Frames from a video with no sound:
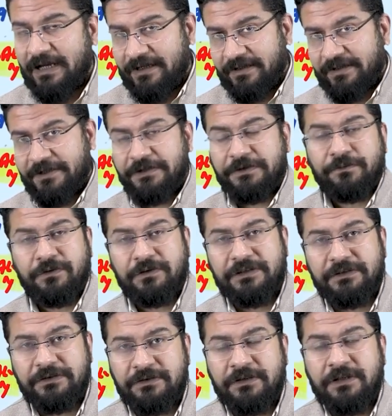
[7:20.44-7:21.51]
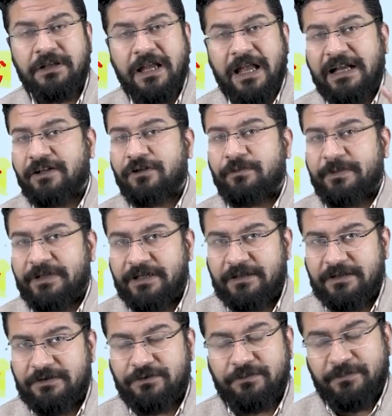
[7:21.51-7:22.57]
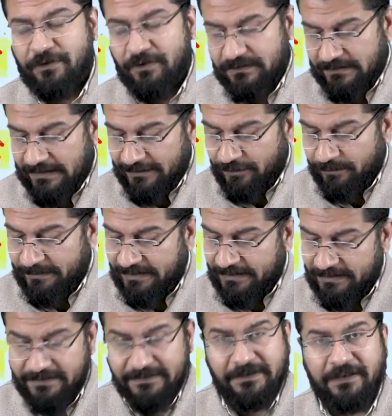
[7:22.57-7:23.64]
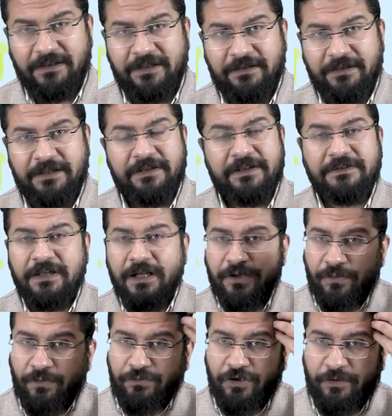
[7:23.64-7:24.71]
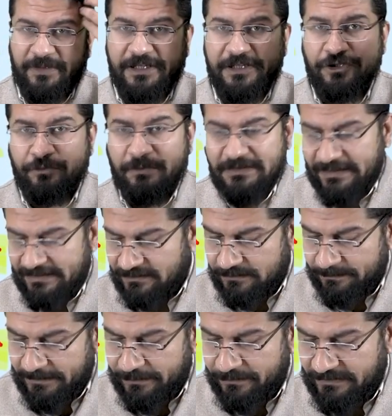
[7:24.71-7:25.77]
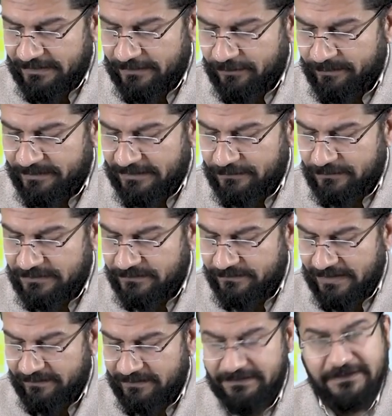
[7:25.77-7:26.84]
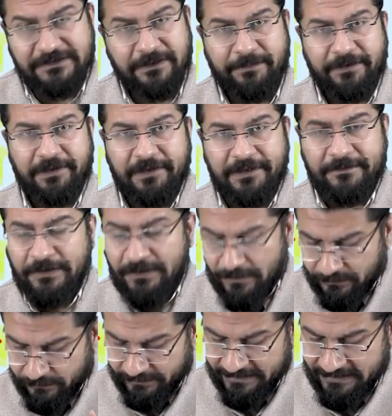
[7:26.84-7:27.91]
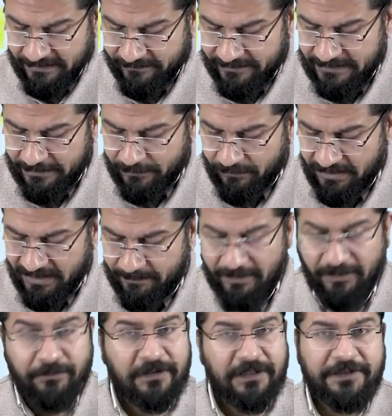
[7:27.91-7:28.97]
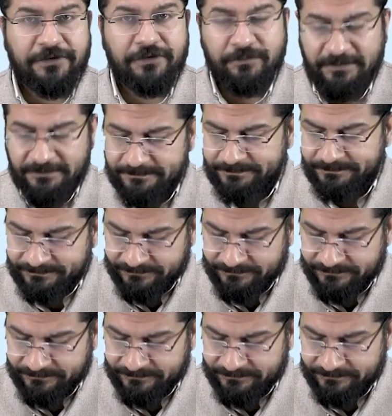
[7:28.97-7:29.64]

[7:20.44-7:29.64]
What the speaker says: I had a case for this, acromegaly. So because acromegaly is nothing, it is a growth hormone adenoma that is producing acromegaly. So this we have discussed separately. So here we are talking about prolactinoma.